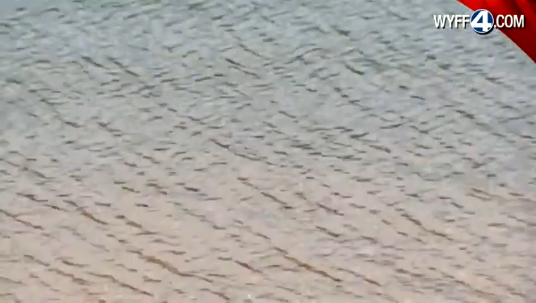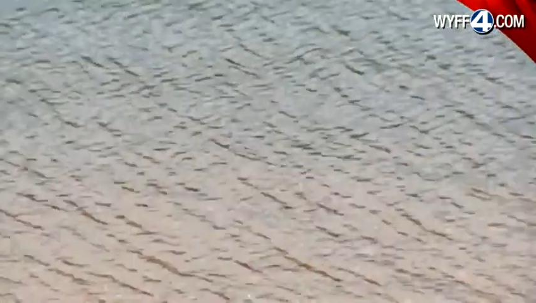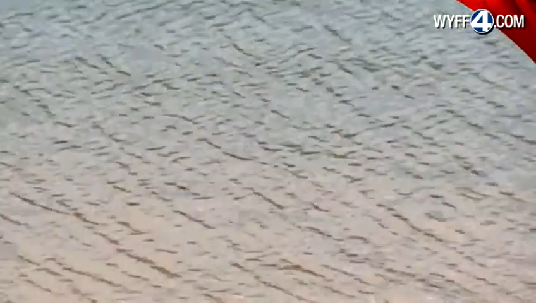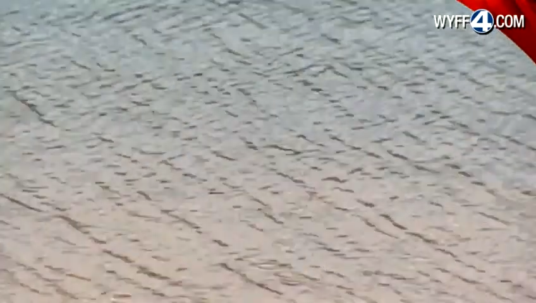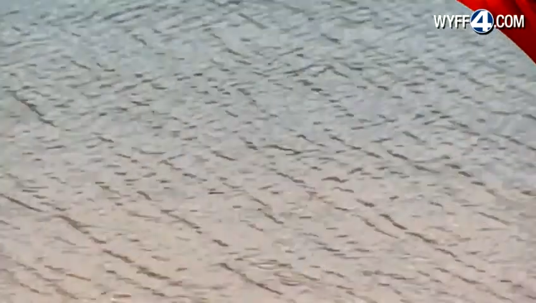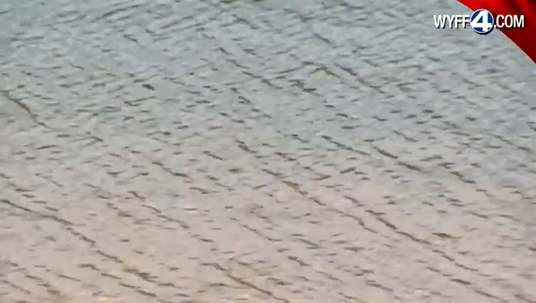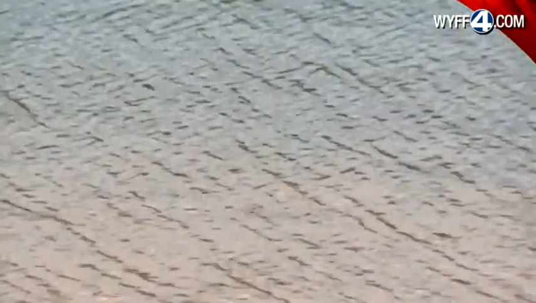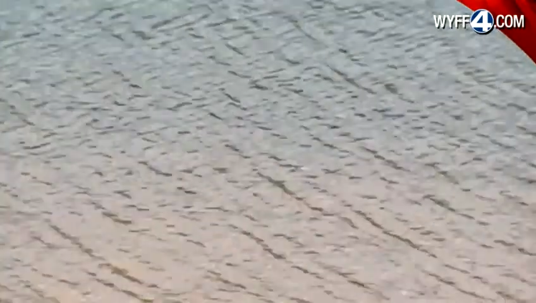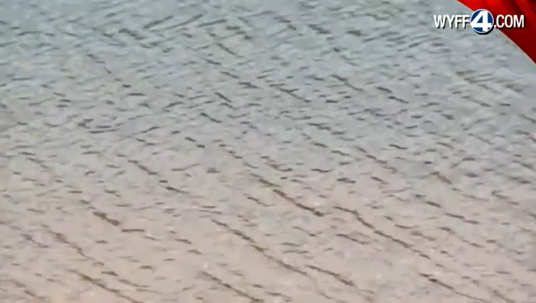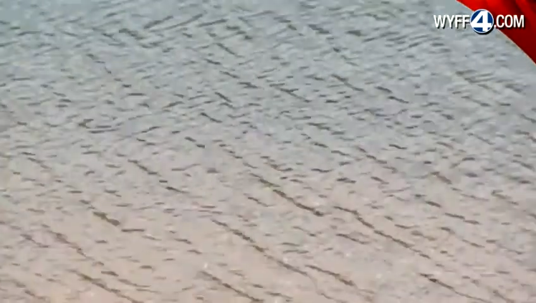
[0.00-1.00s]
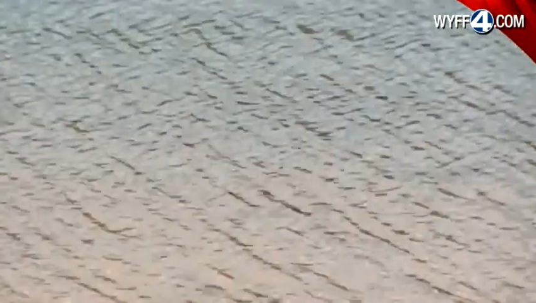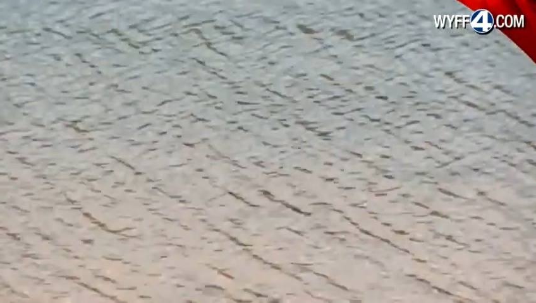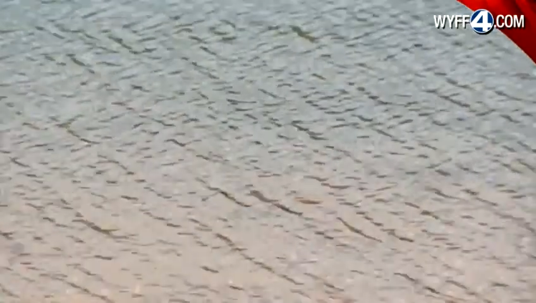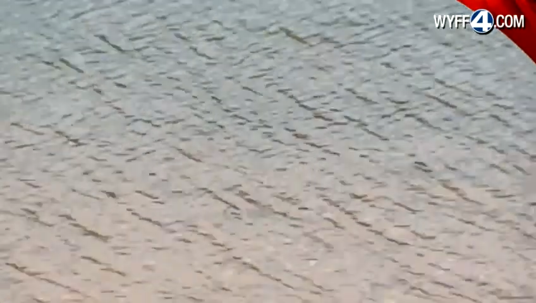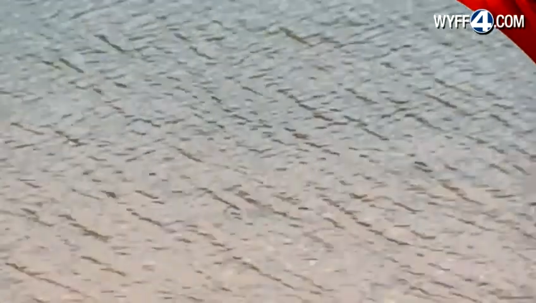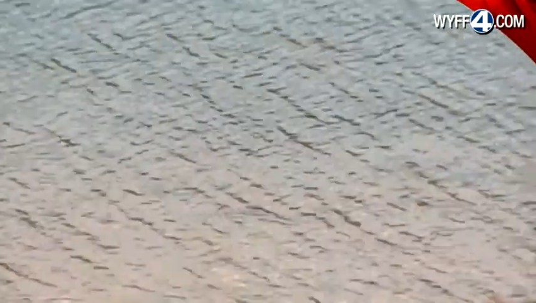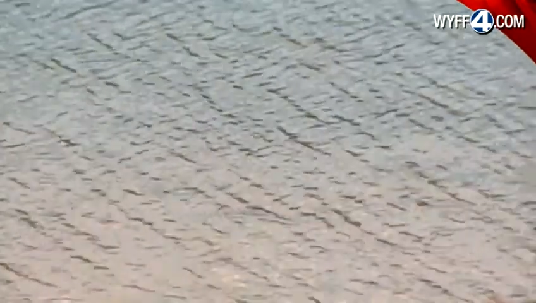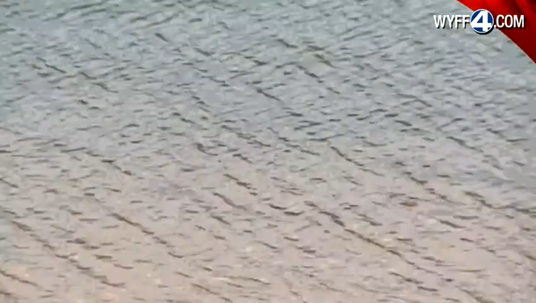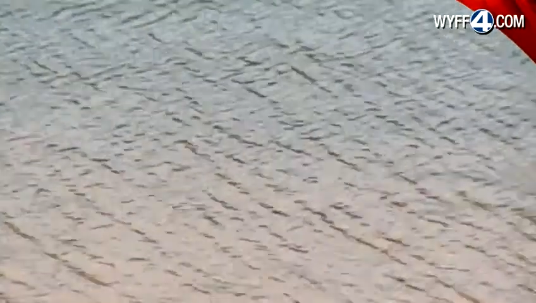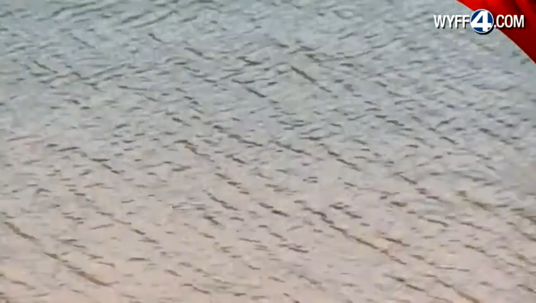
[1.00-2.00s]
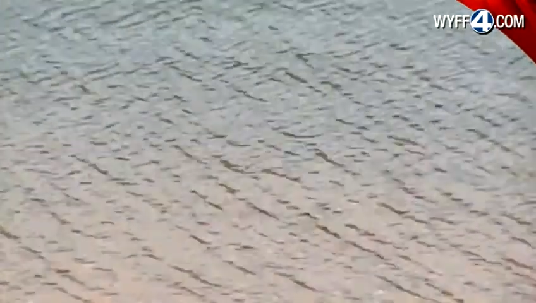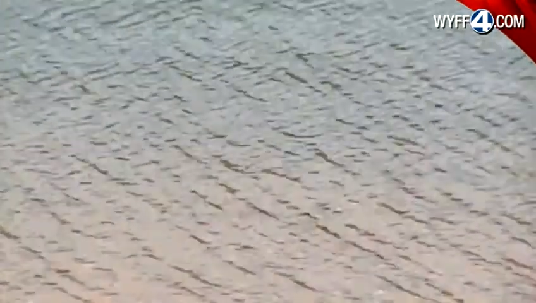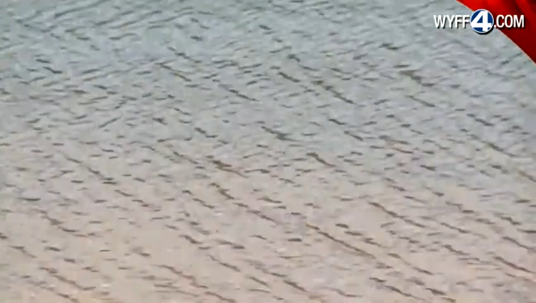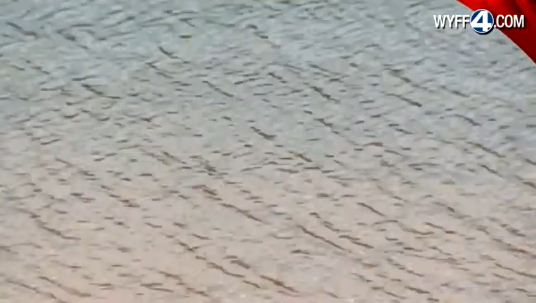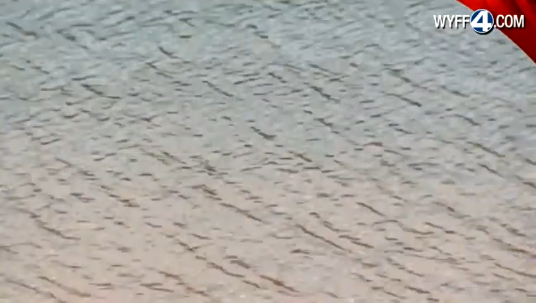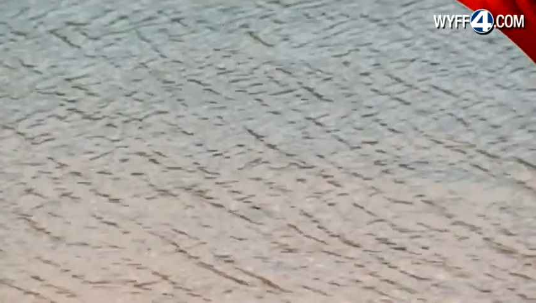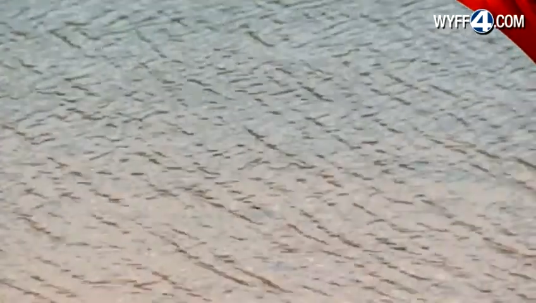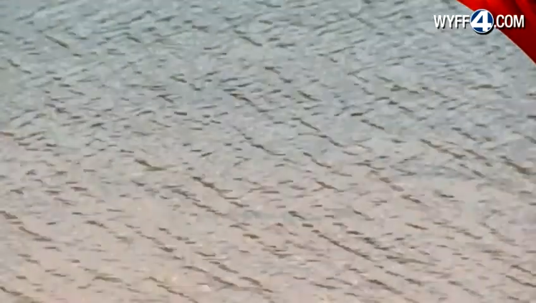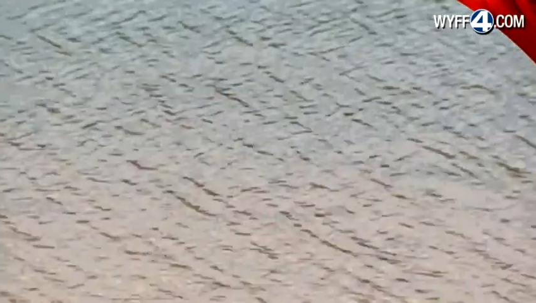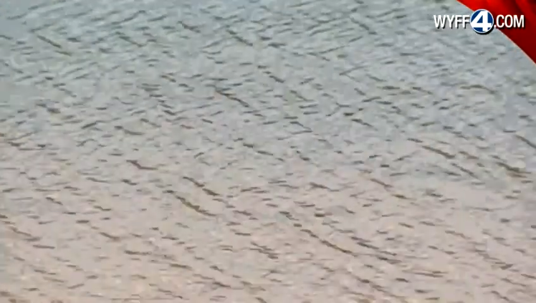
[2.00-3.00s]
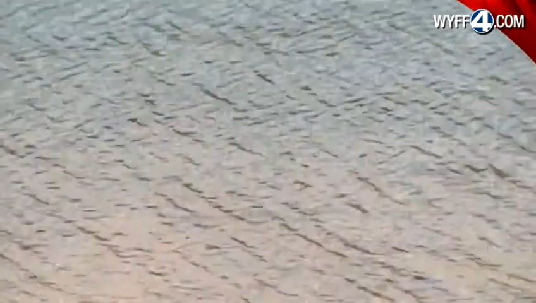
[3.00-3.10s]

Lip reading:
No face is visible, so there are no lips to read.